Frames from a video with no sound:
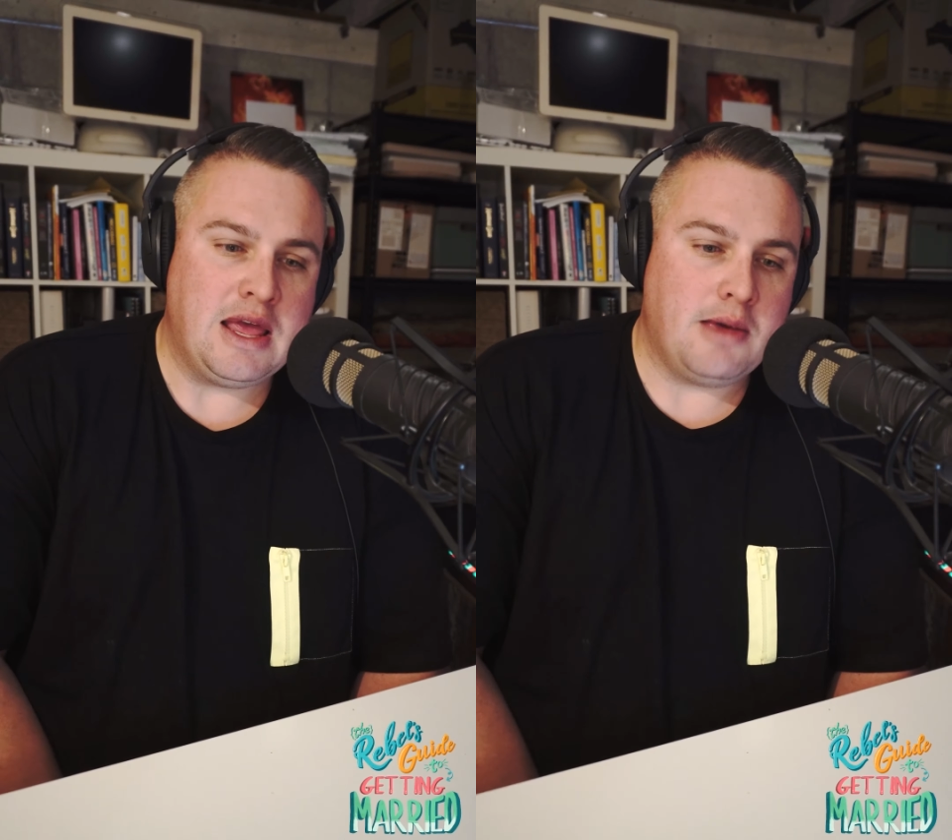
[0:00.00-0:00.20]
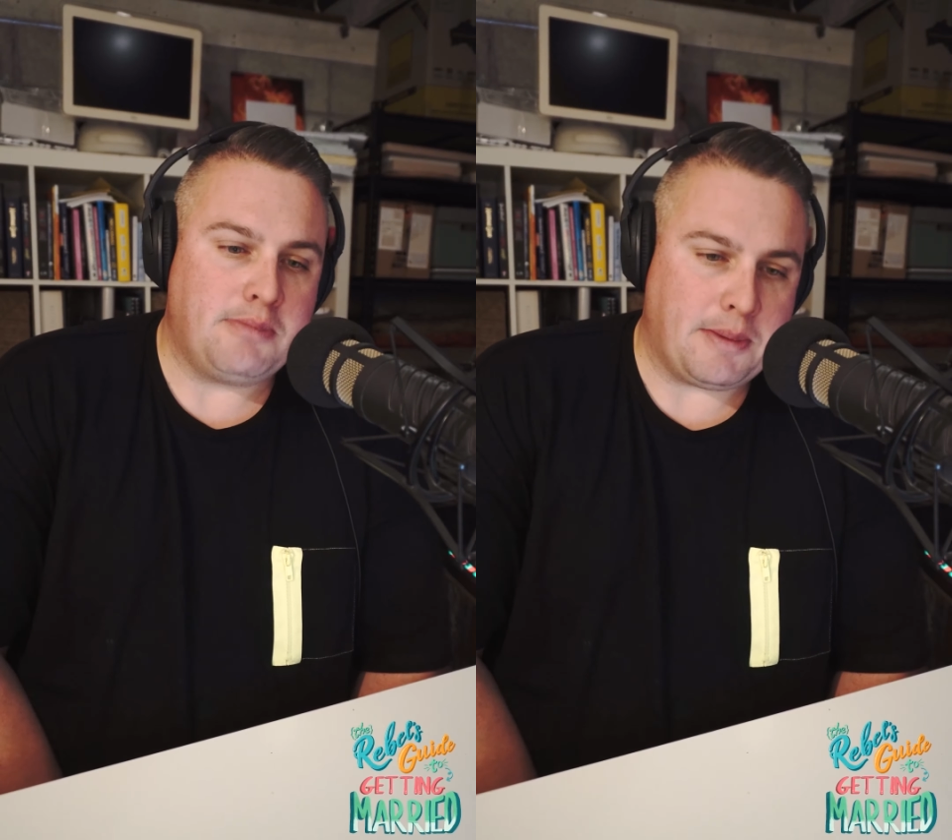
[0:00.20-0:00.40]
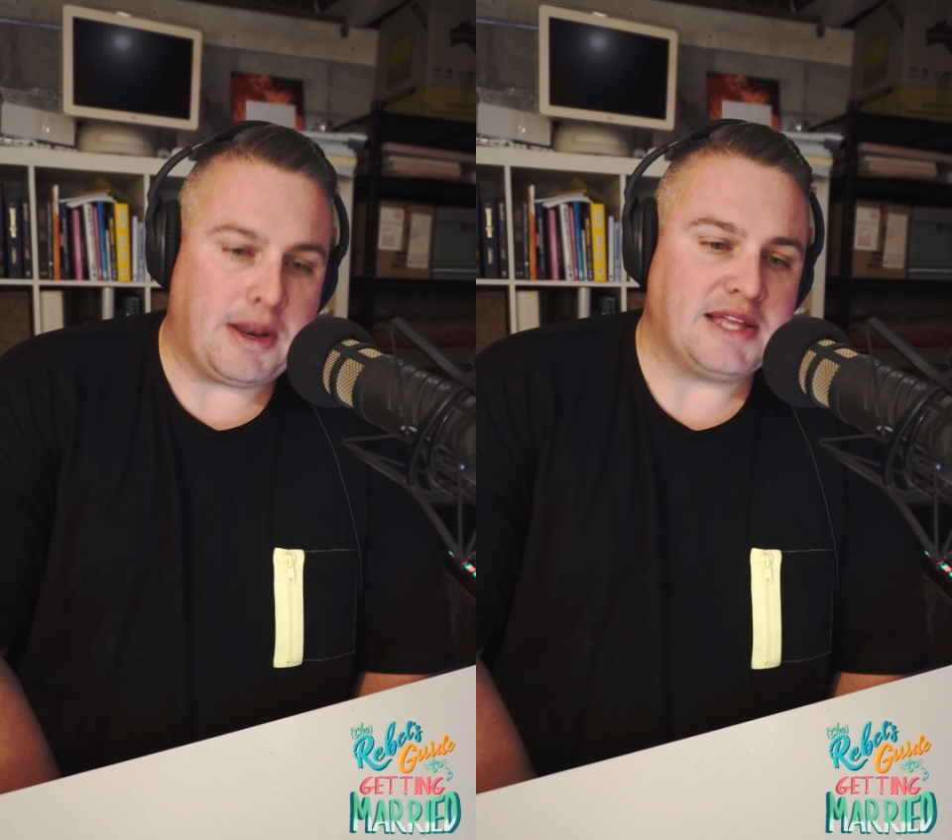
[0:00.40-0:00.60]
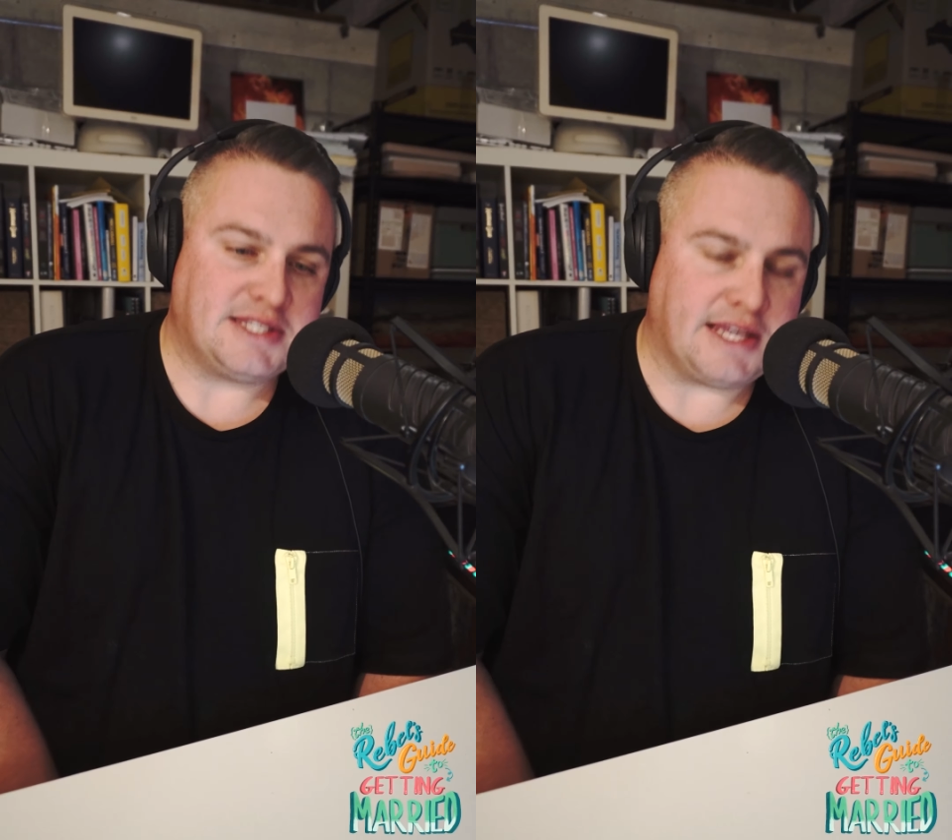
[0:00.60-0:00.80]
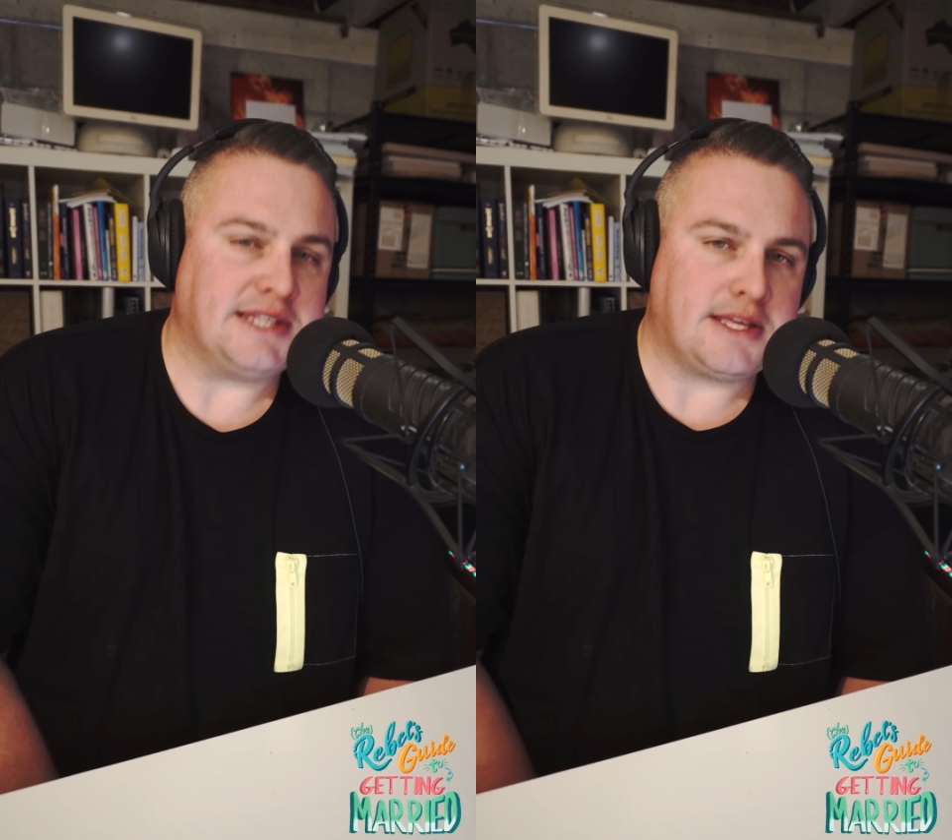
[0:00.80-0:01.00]
people aren't
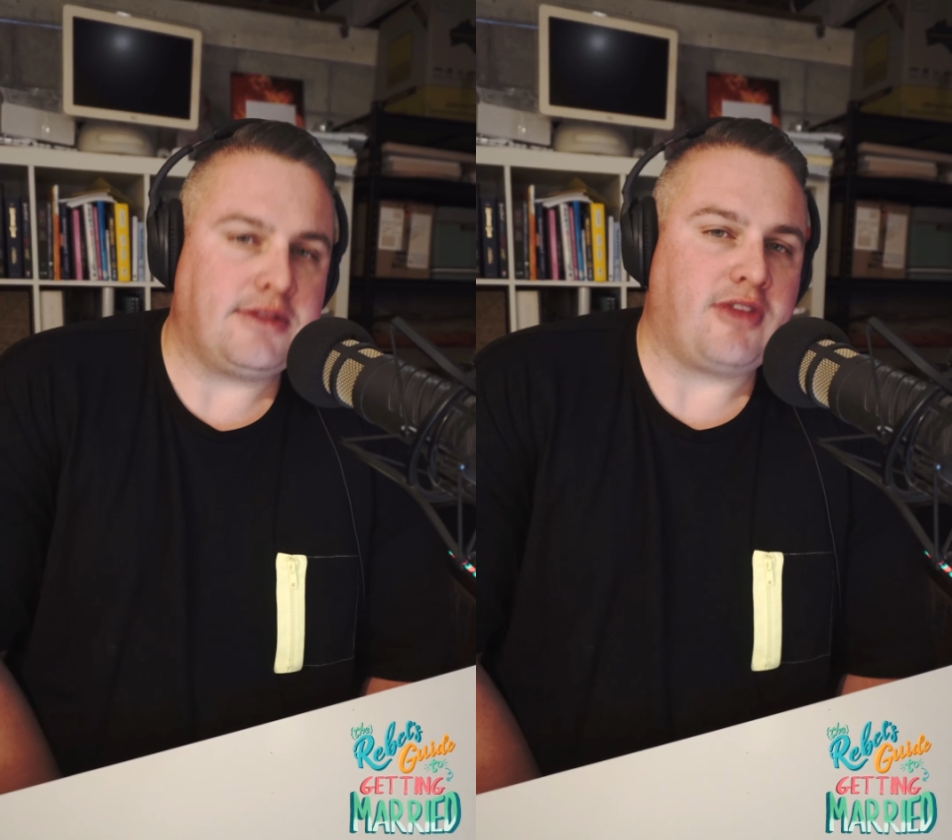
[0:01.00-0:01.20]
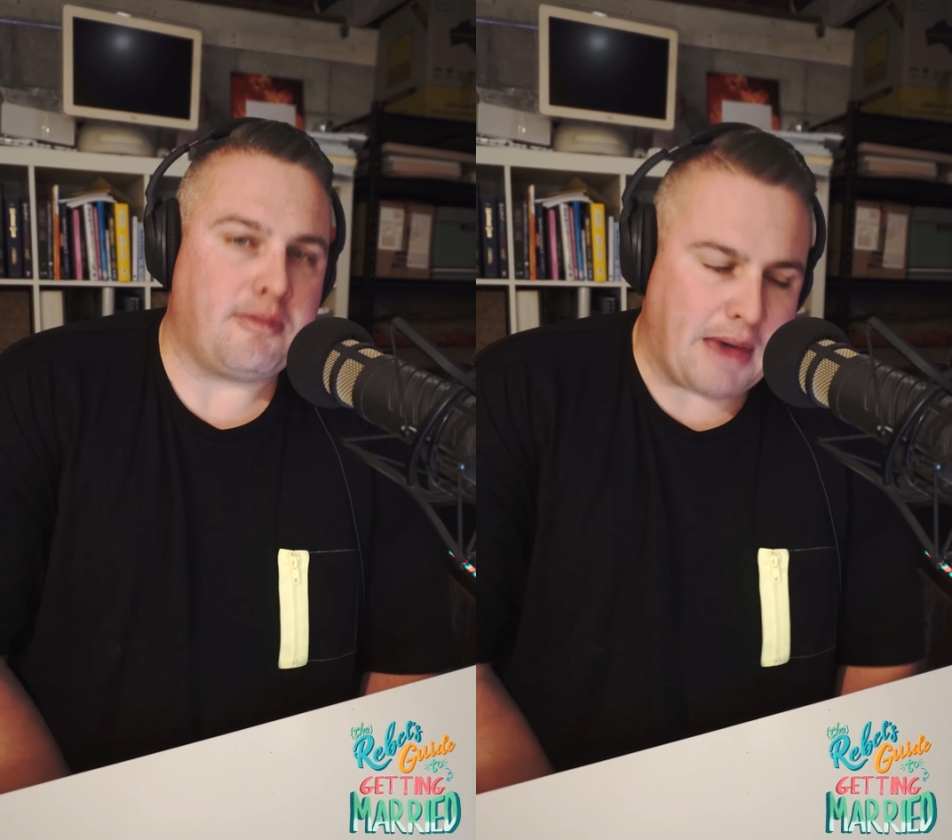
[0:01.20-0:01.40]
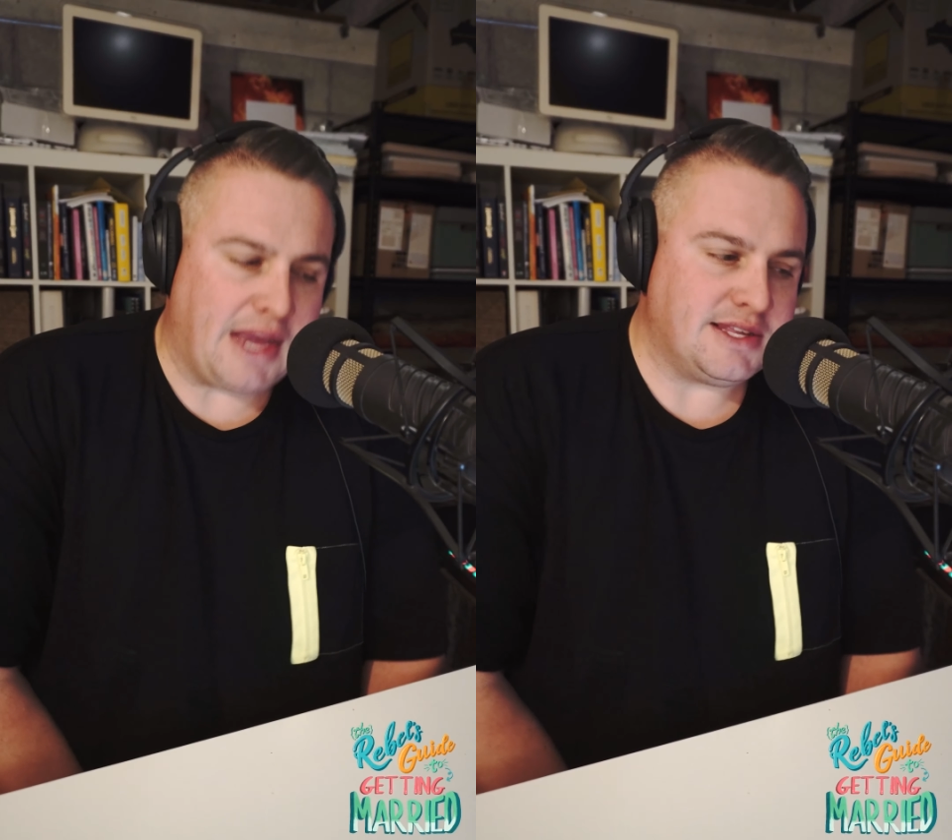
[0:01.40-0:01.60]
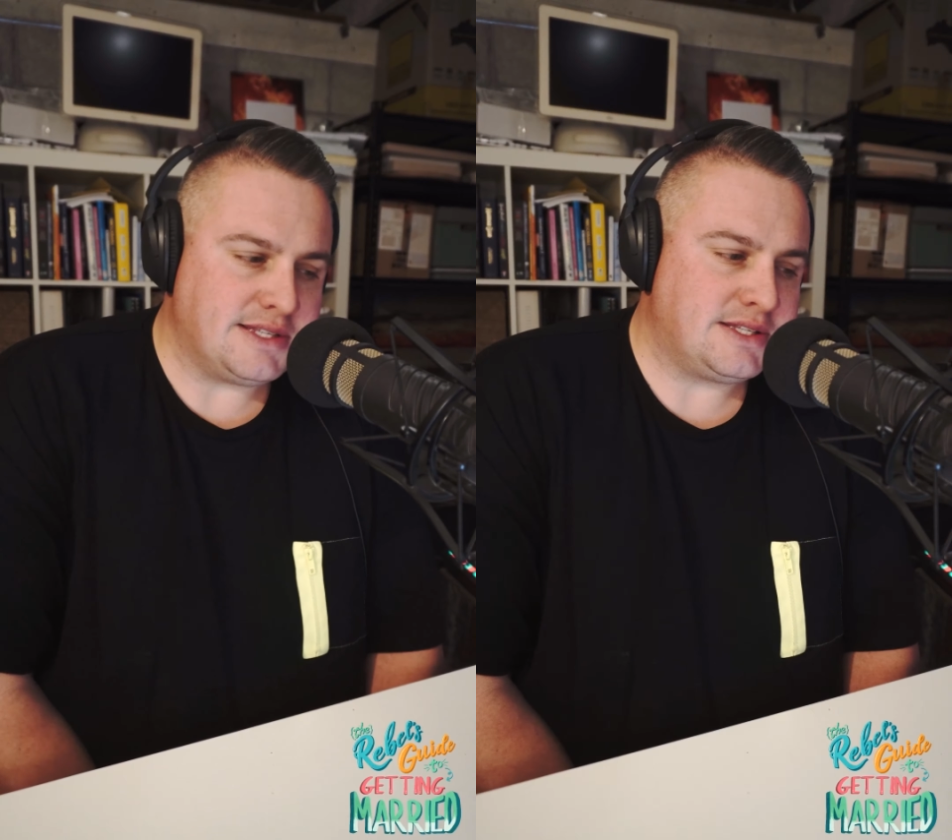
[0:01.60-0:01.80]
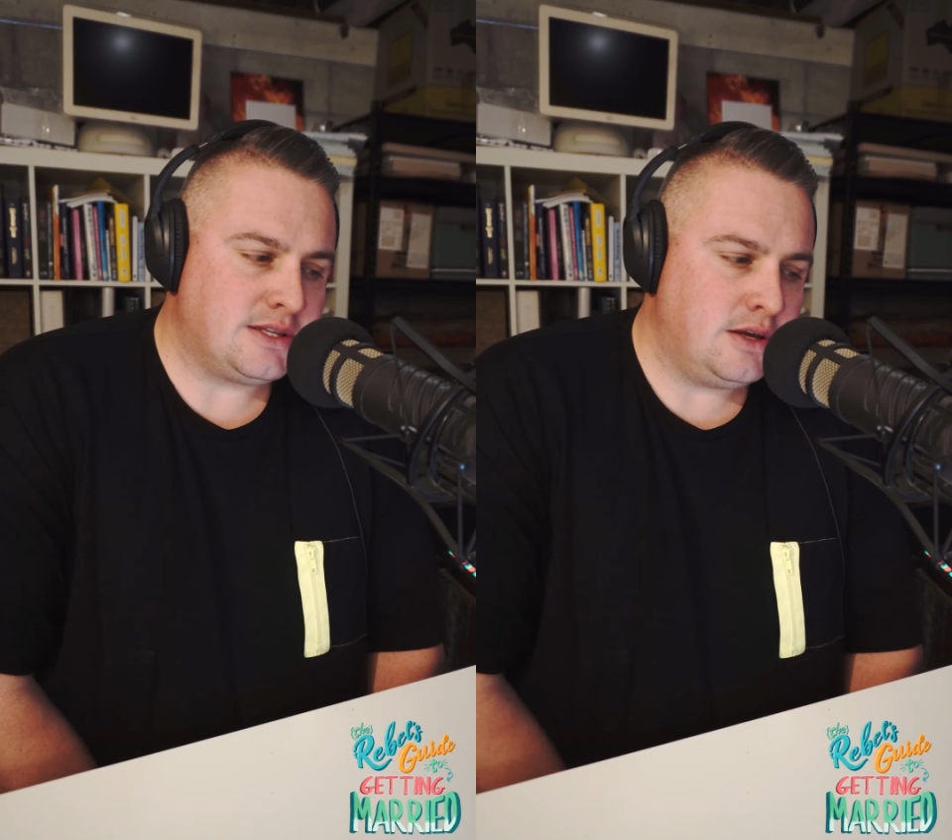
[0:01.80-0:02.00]
saying something that
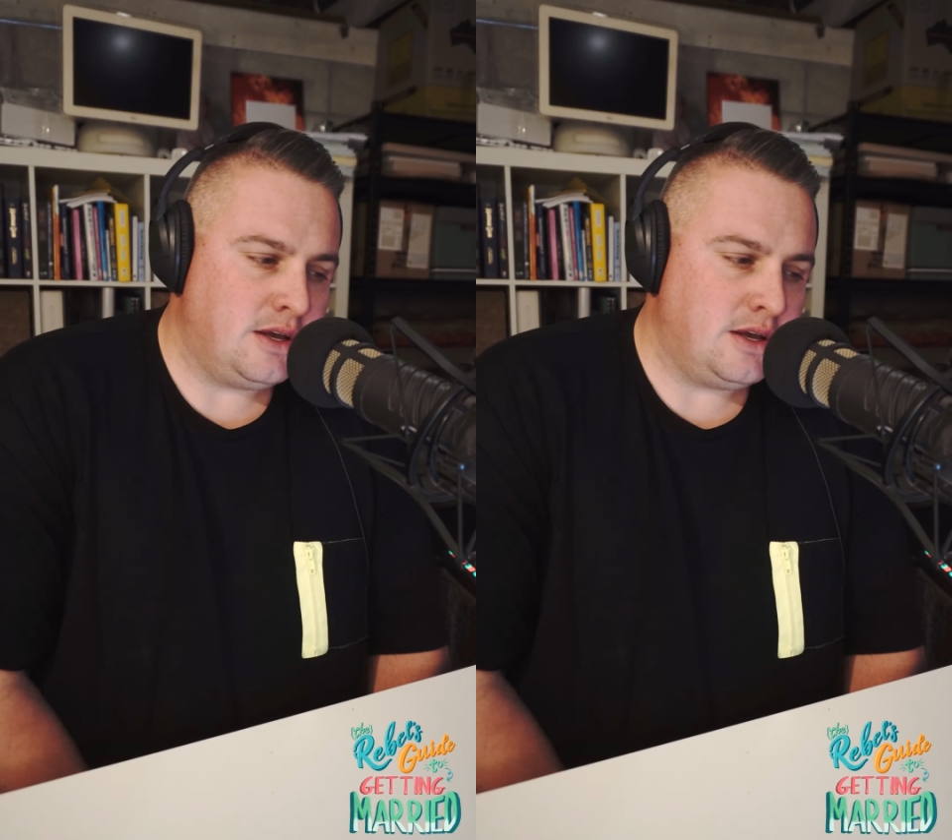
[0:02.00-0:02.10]
matters.